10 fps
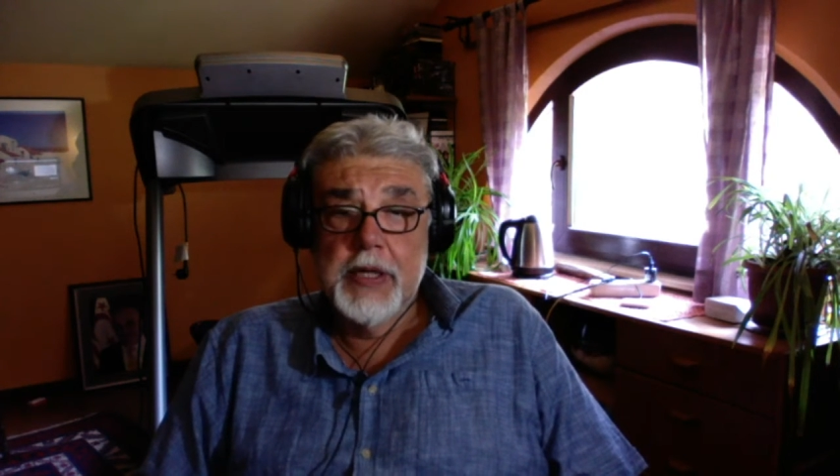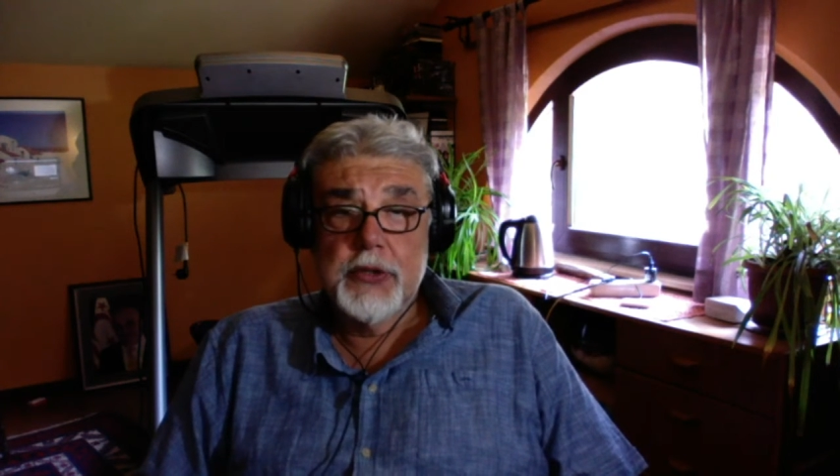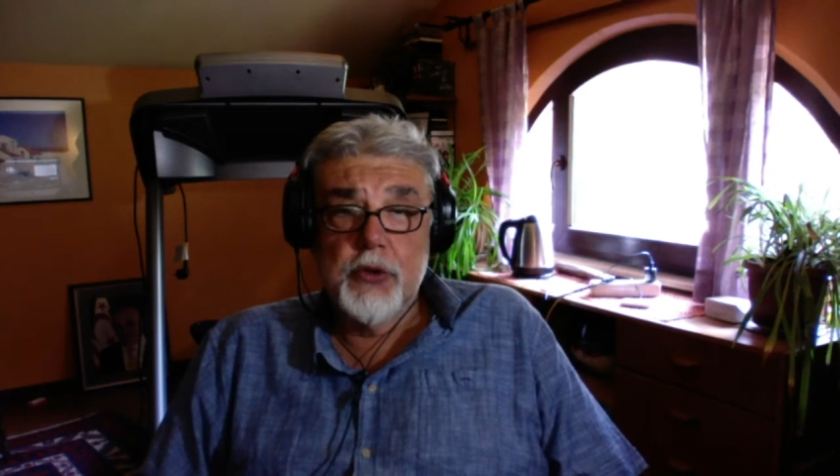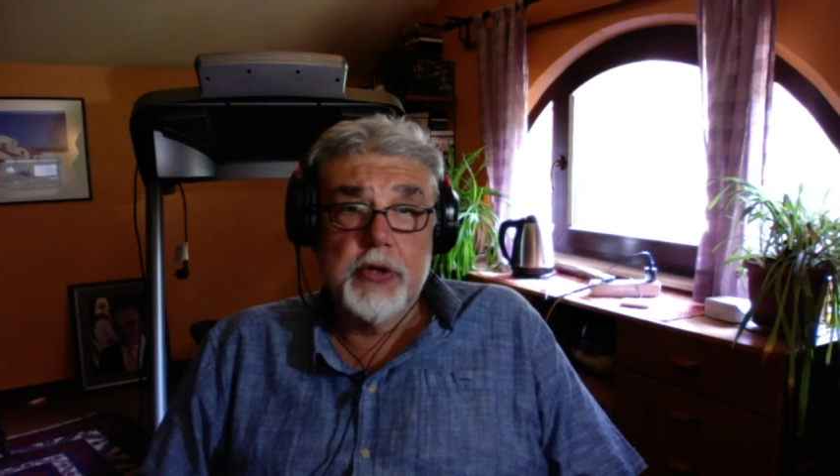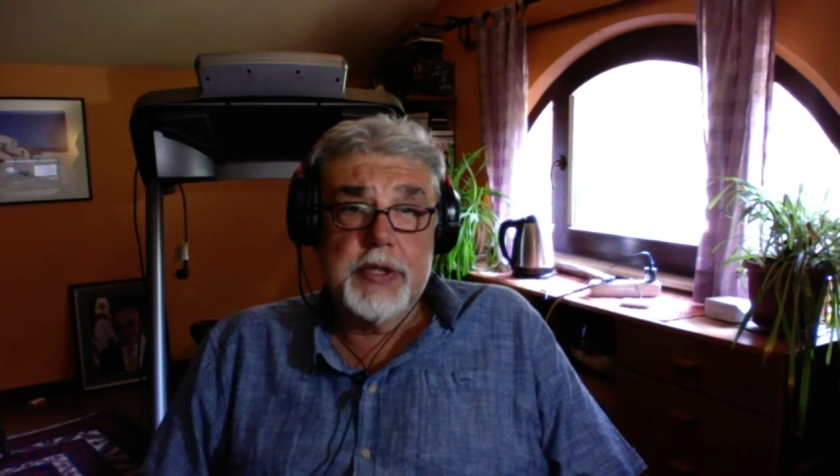
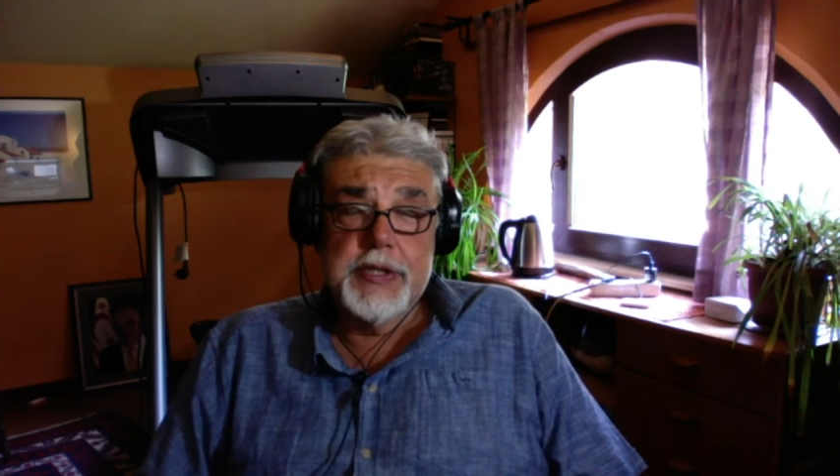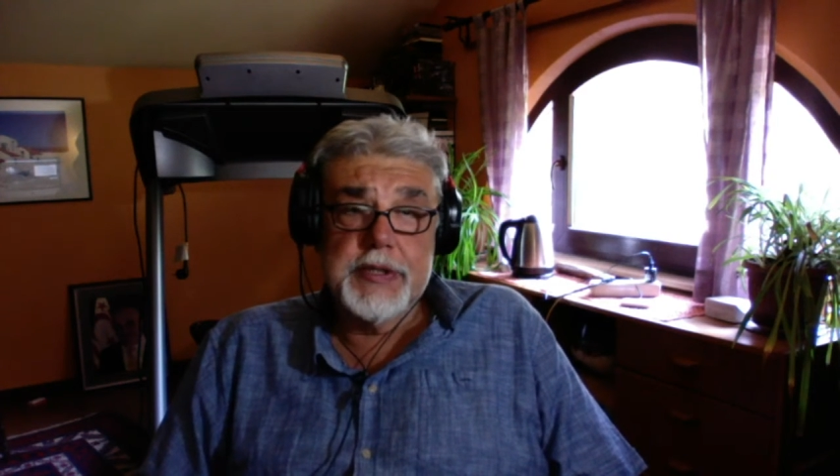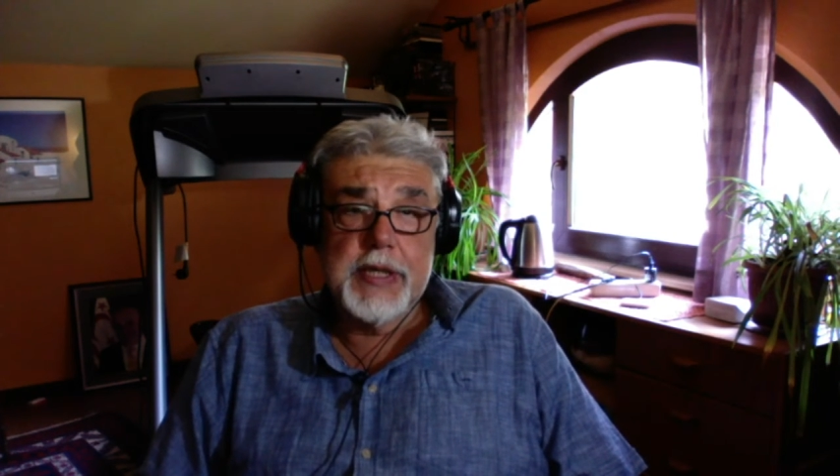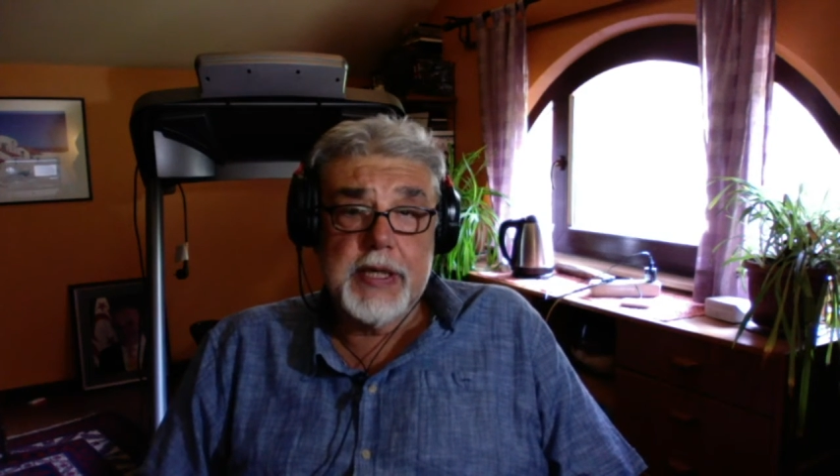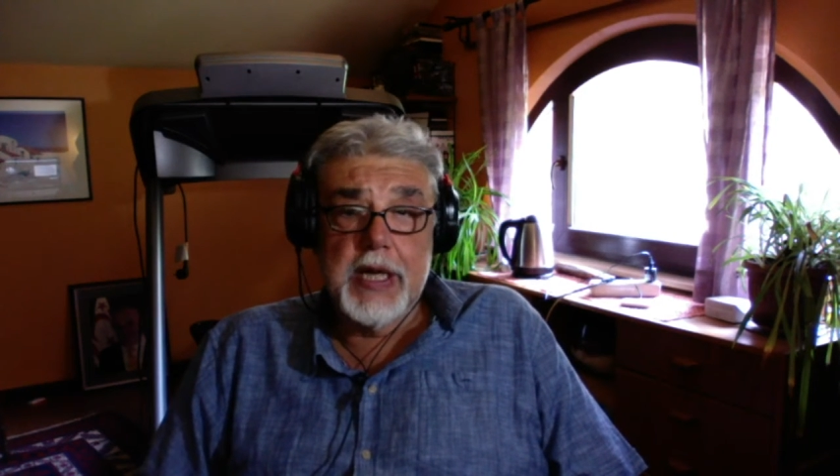Turkey's
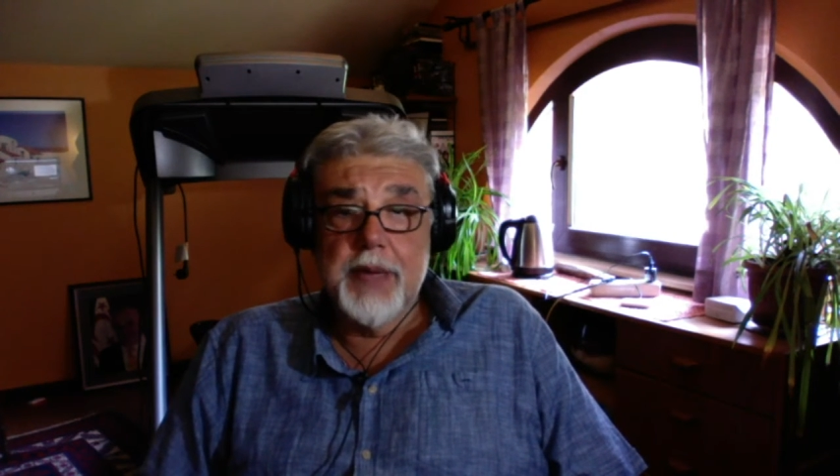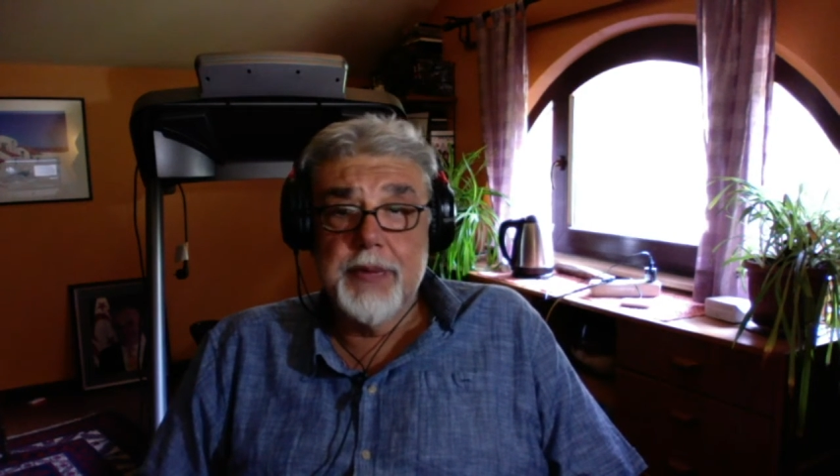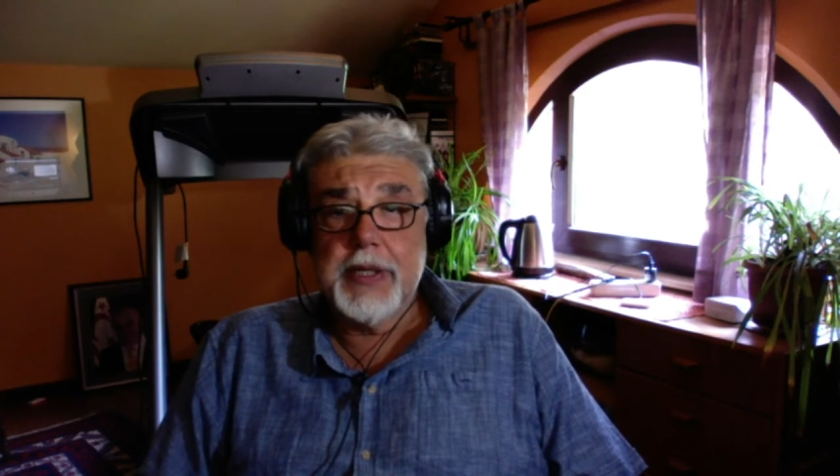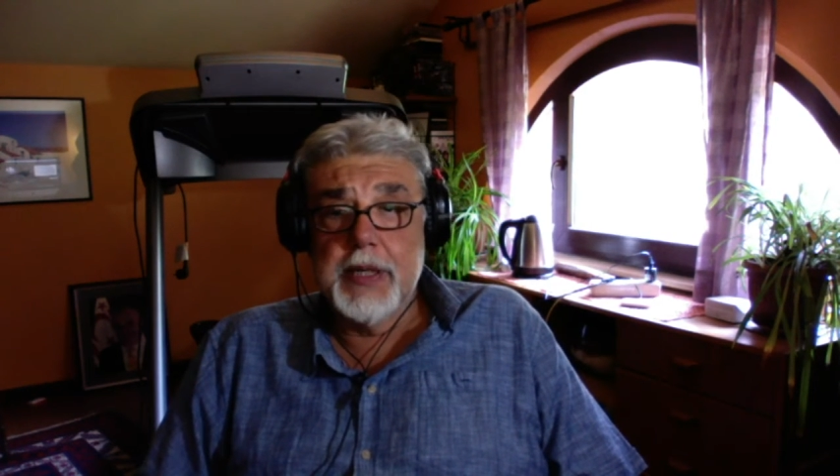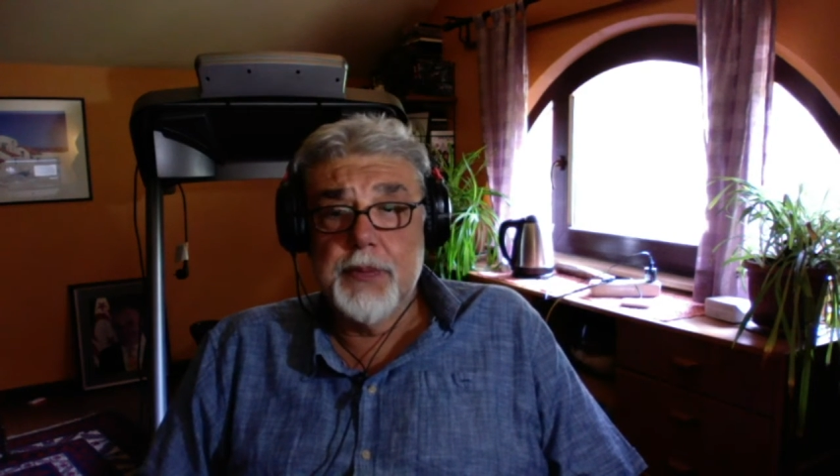
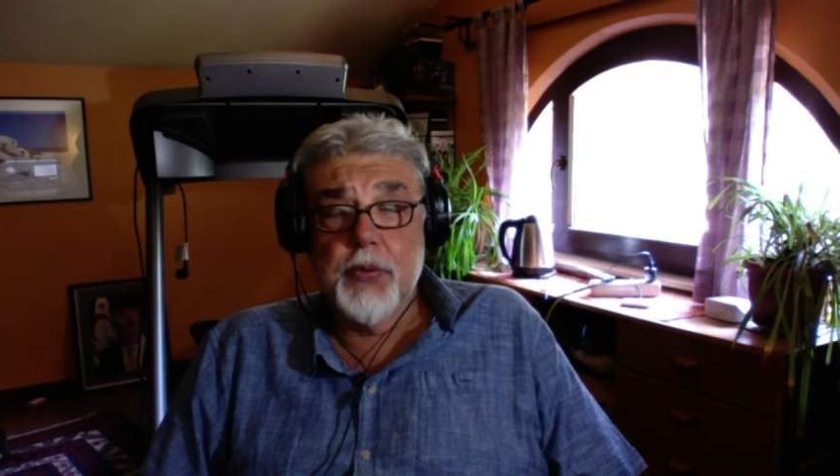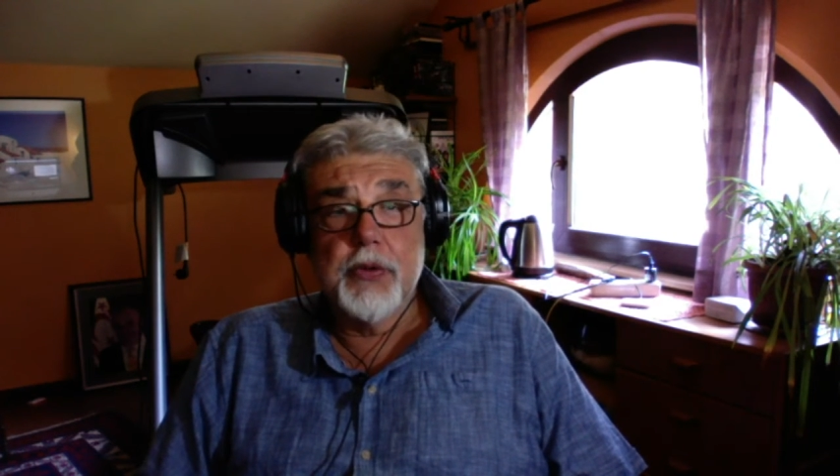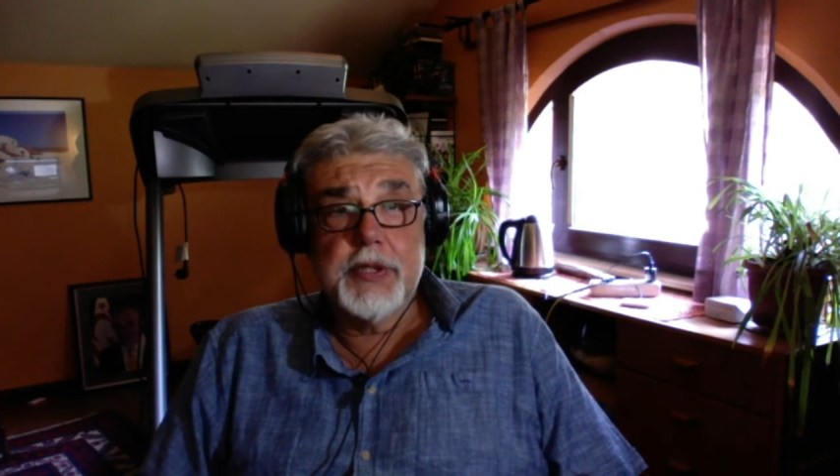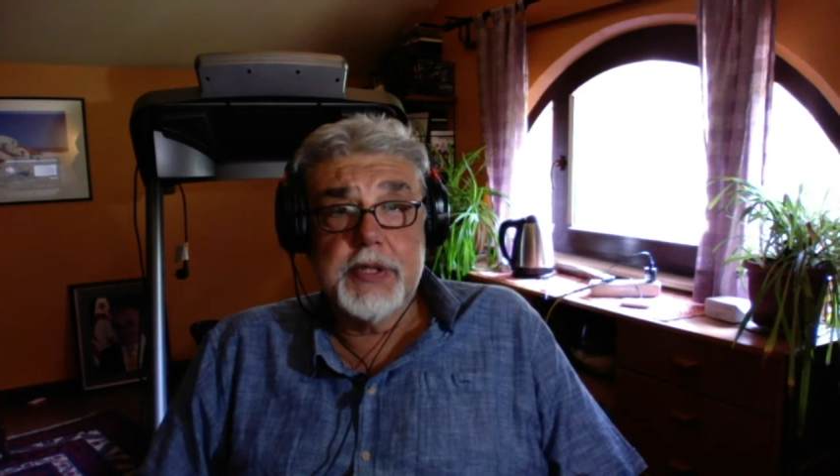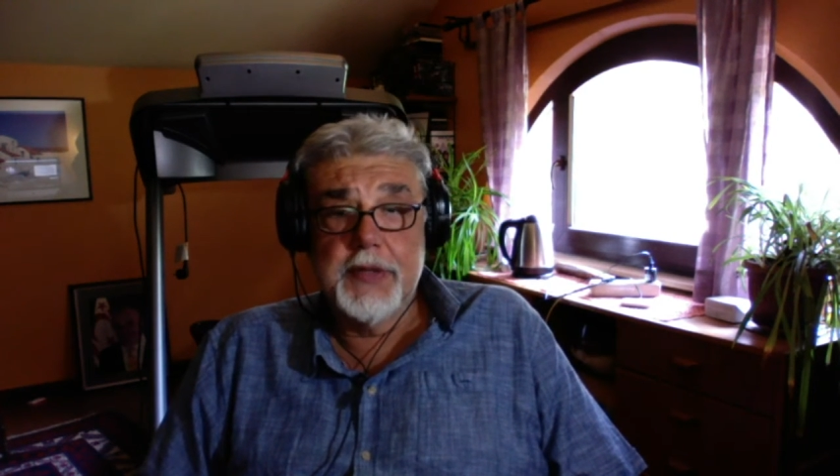economic and political